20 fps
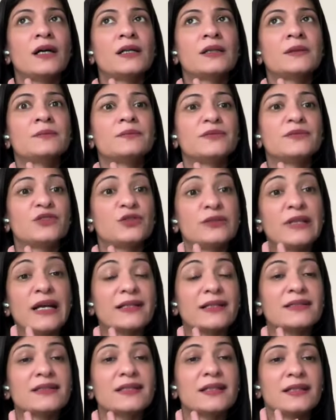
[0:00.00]

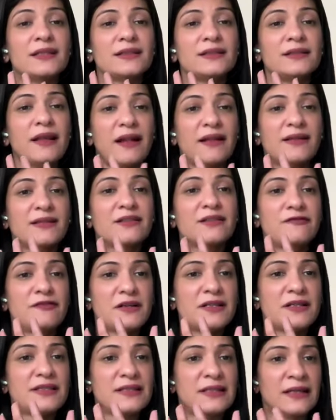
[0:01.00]
that's the
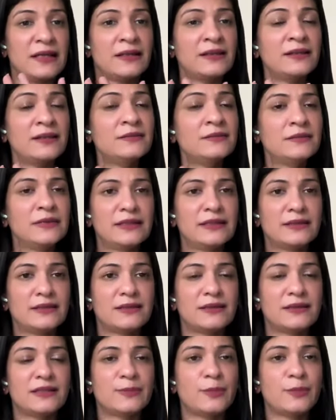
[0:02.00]
first layer.
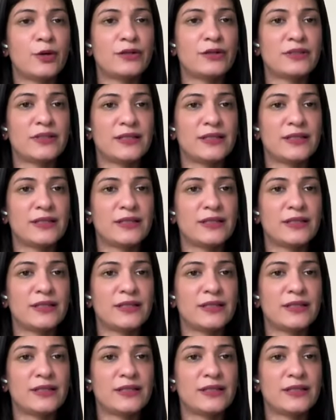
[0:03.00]
It's the